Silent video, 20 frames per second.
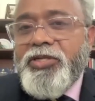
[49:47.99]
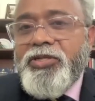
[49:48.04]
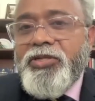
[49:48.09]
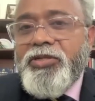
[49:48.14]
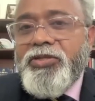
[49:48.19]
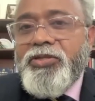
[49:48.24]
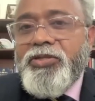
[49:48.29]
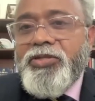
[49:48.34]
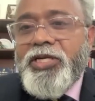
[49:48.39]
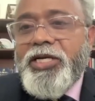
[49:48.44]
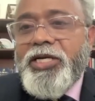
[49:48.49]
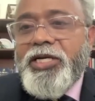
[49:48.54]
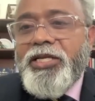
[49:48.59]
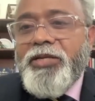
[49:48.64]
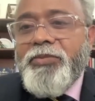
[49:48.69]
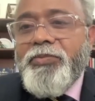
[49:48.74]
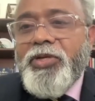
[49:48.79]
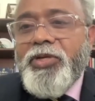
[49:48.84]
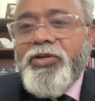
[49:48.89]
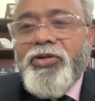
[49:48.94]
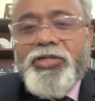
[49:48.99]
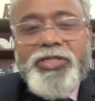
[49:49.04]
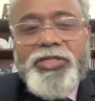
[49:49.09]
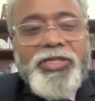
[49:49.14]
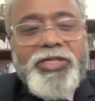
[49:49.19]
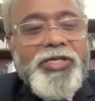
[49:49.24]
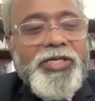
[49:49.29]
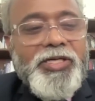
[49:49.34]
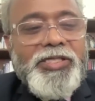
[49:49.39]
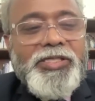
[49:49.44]
History Society because
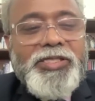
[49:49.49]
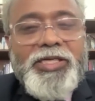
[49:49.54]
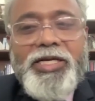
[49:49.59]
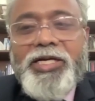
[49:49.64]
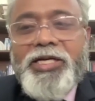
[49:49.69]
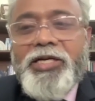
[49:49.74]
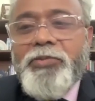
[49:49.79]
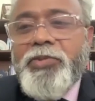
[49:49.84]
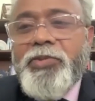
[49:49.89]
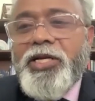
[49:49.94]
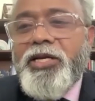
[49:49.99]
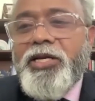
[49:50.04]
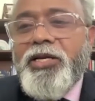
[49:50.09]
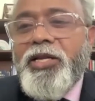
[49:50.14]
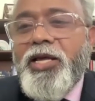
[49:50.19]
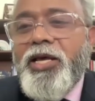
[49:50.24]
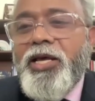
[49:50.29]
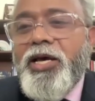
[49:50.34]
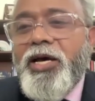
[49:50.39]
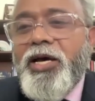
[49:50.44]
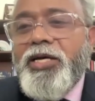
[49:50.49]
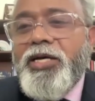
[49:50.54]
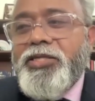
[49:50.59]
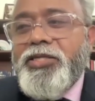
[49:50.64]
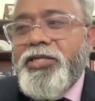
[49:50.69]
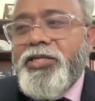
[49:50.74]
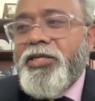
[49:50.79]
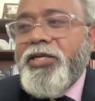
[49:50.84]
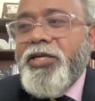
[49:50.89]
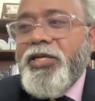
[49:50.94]
a crazy admiral
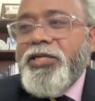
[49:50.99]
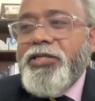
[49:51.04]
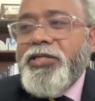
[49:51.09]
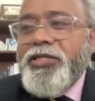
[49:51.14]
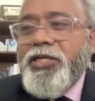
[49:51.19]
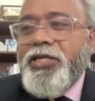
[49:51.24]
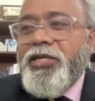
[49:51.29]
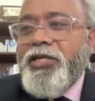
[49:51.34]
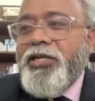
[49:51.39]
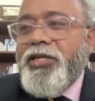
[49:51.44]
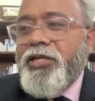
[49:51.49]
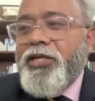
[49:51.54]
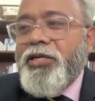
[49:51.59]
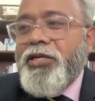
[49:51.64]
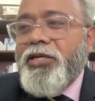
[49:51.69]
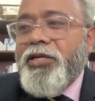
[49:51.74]
asked a crazy